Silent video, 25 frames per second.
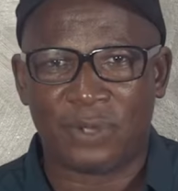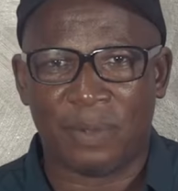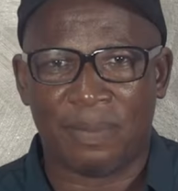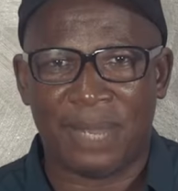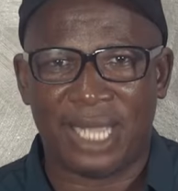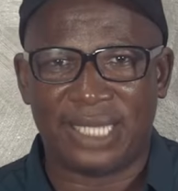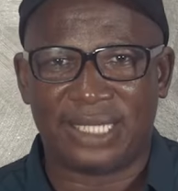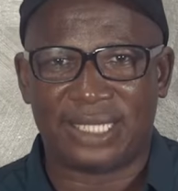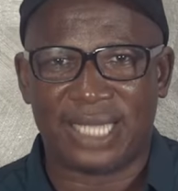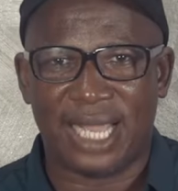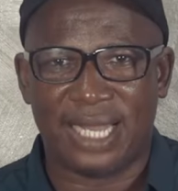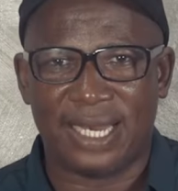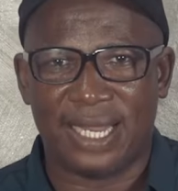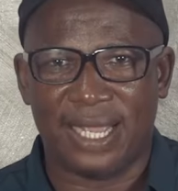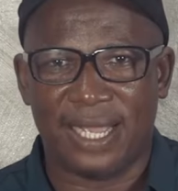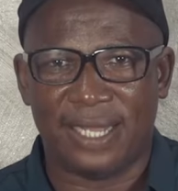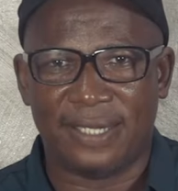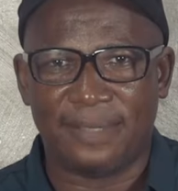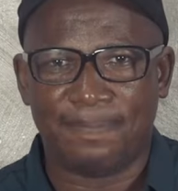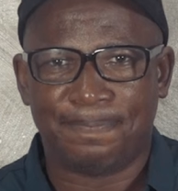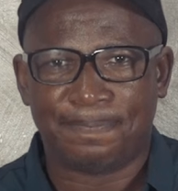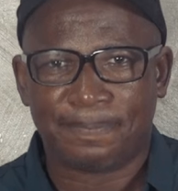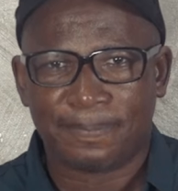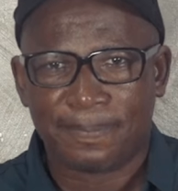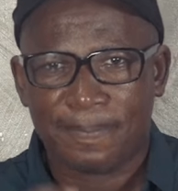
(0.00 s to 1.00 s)
to my
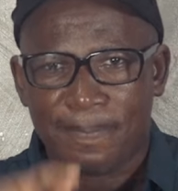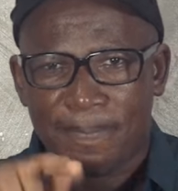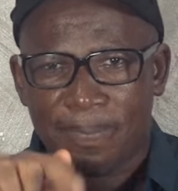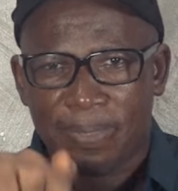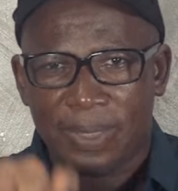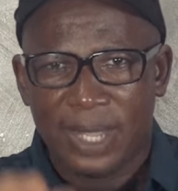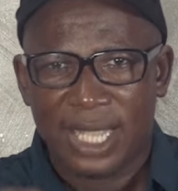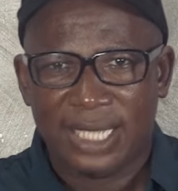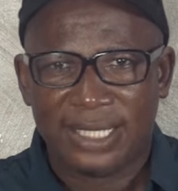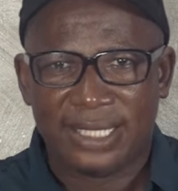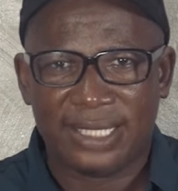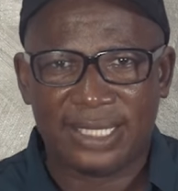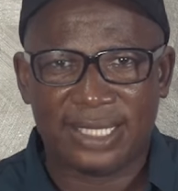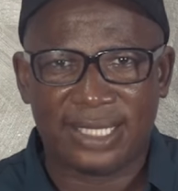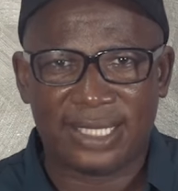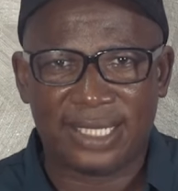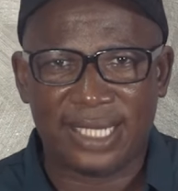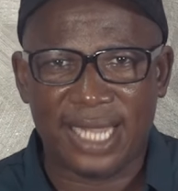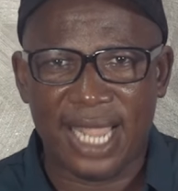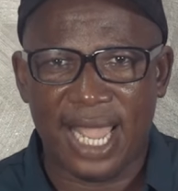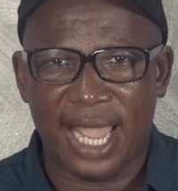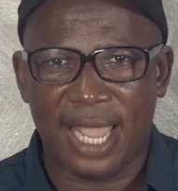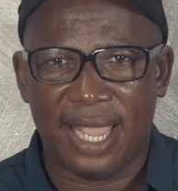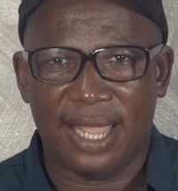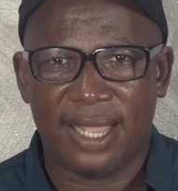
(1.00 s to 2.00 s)
channel,
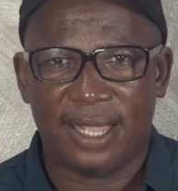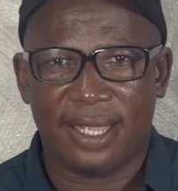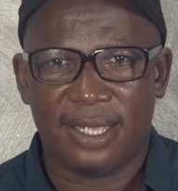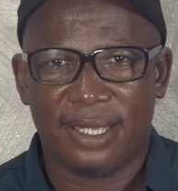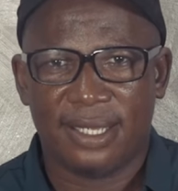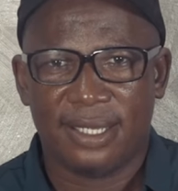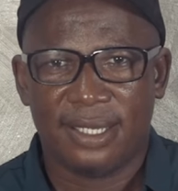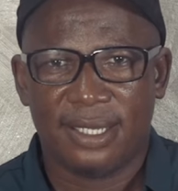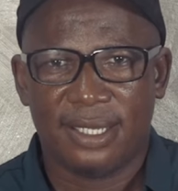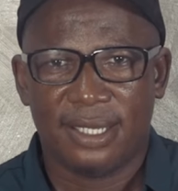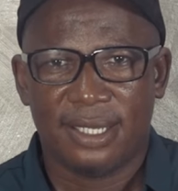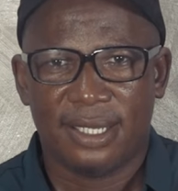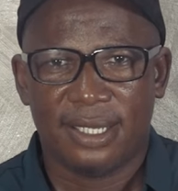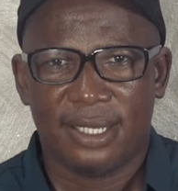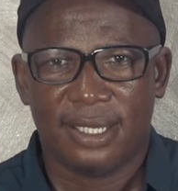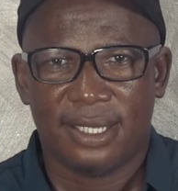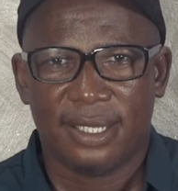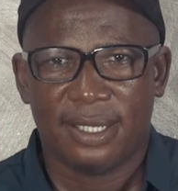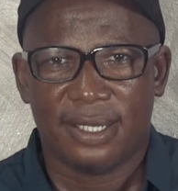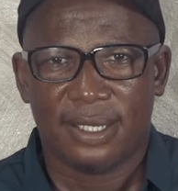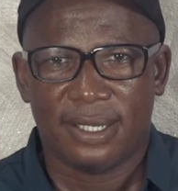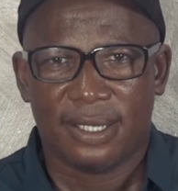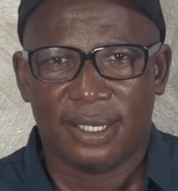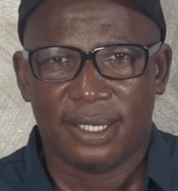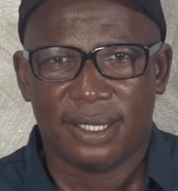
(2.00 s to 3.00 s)
share,
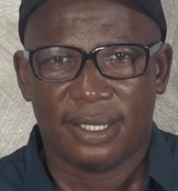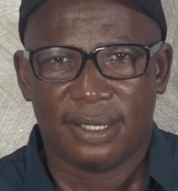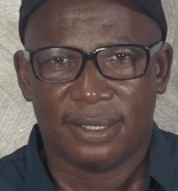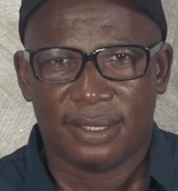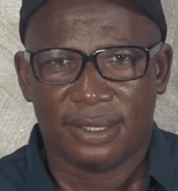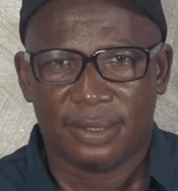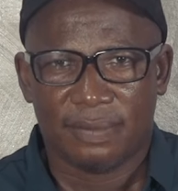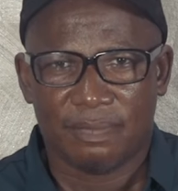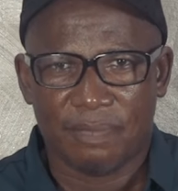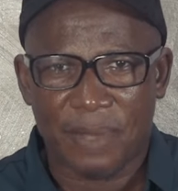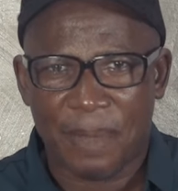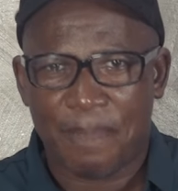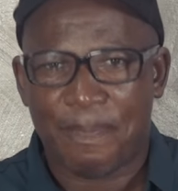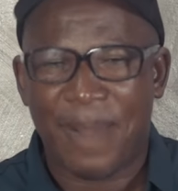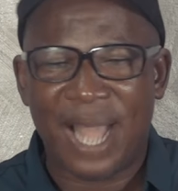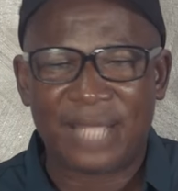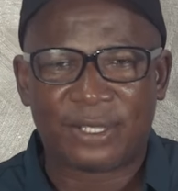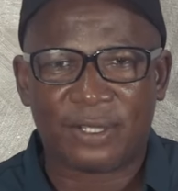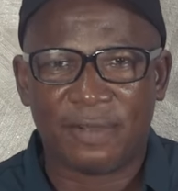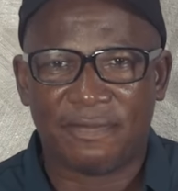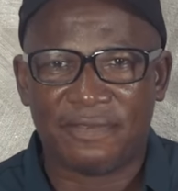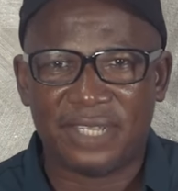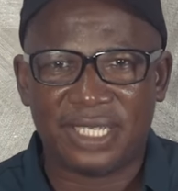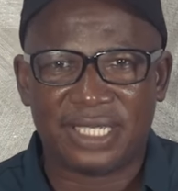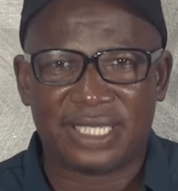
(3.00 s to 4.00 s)
be part
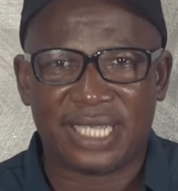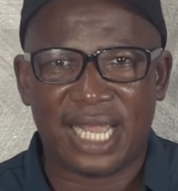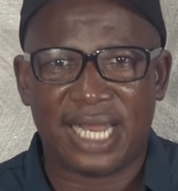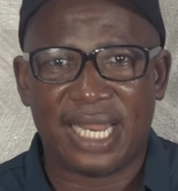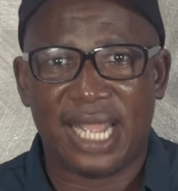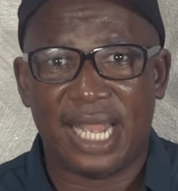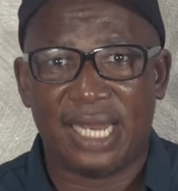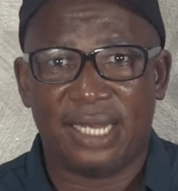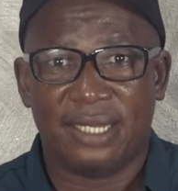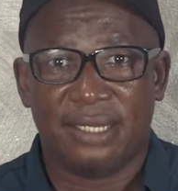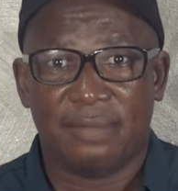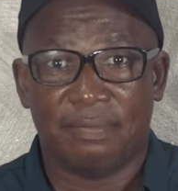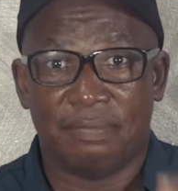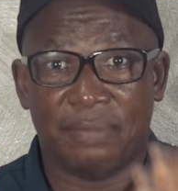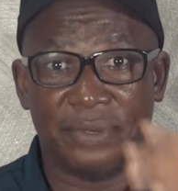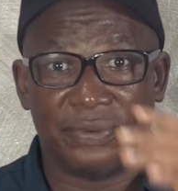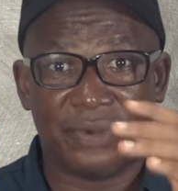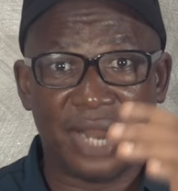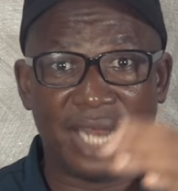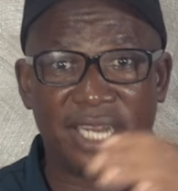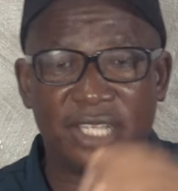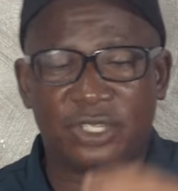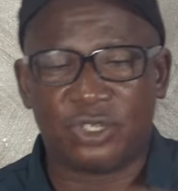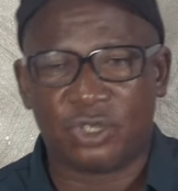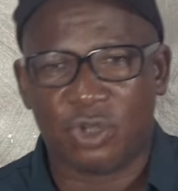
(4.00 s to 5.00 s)
of this channel, be
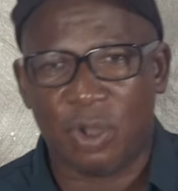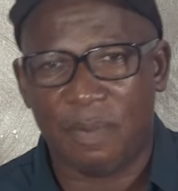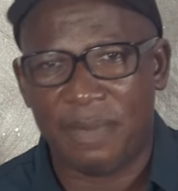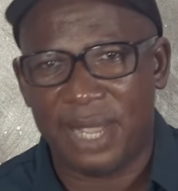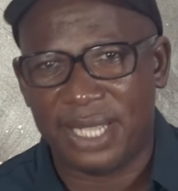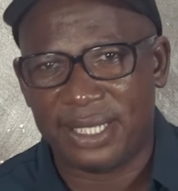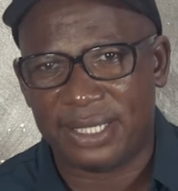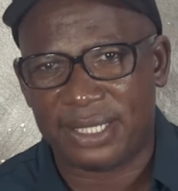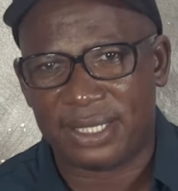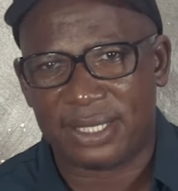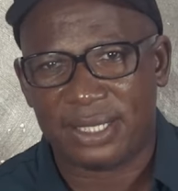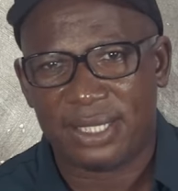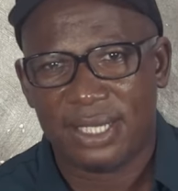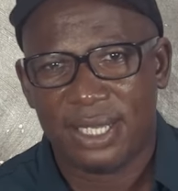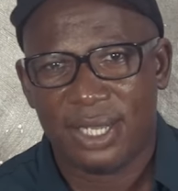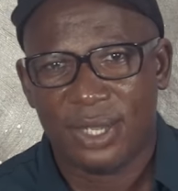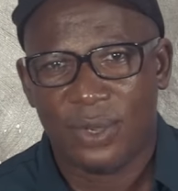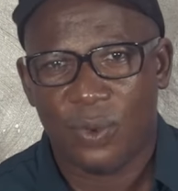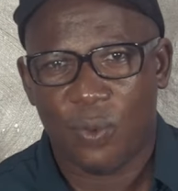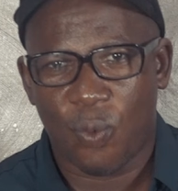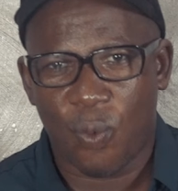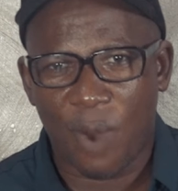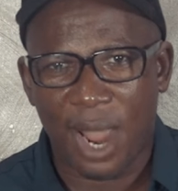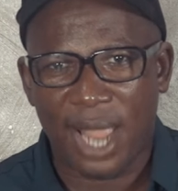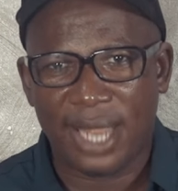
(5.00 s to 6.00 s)
ready to comment
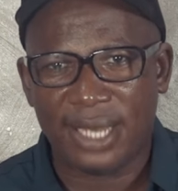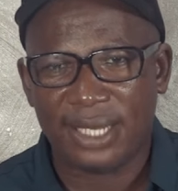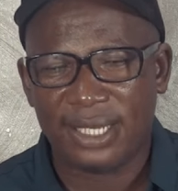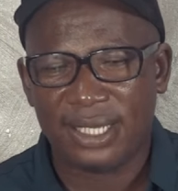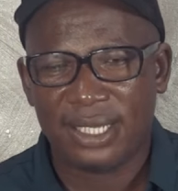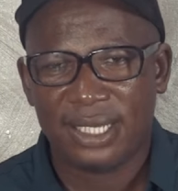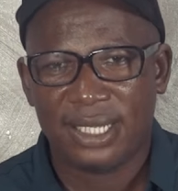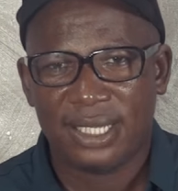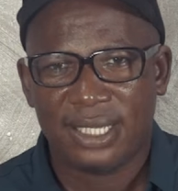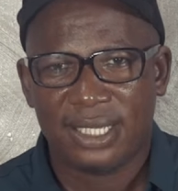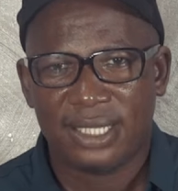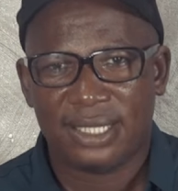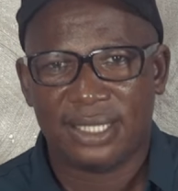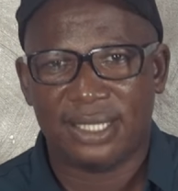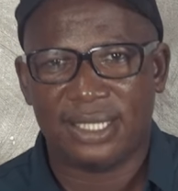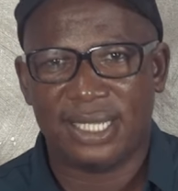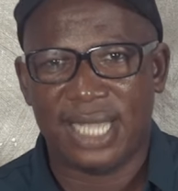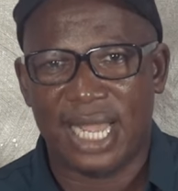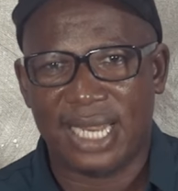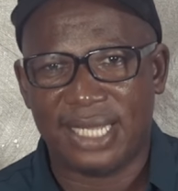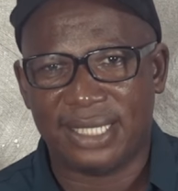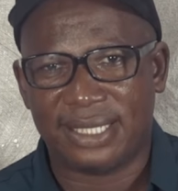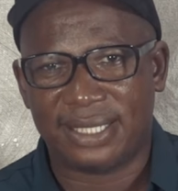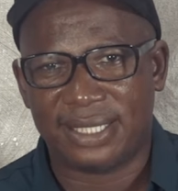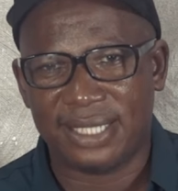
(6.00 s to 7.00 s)
when
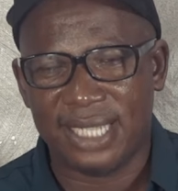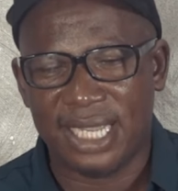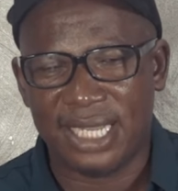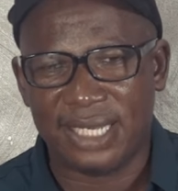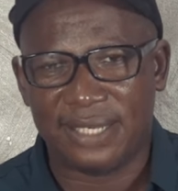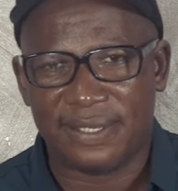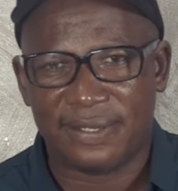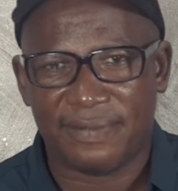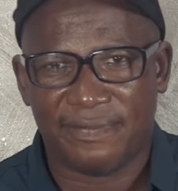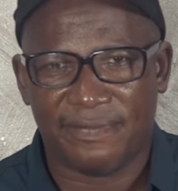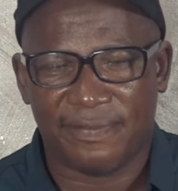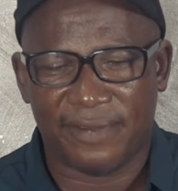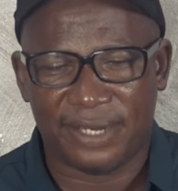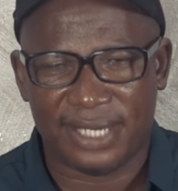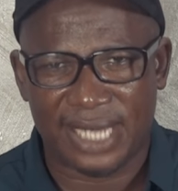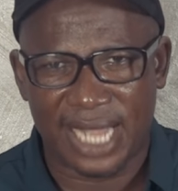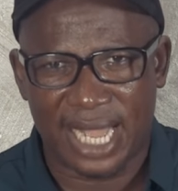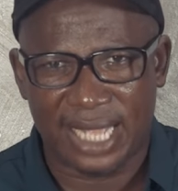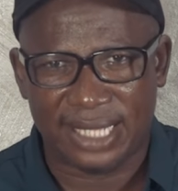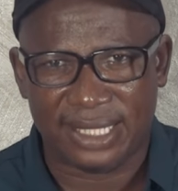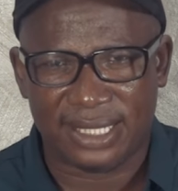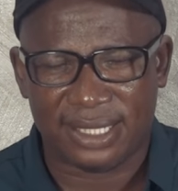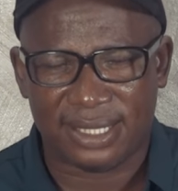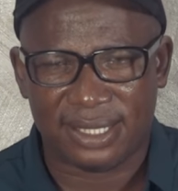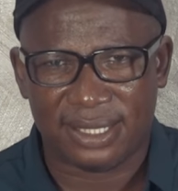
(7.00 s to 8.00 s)
there is need for that.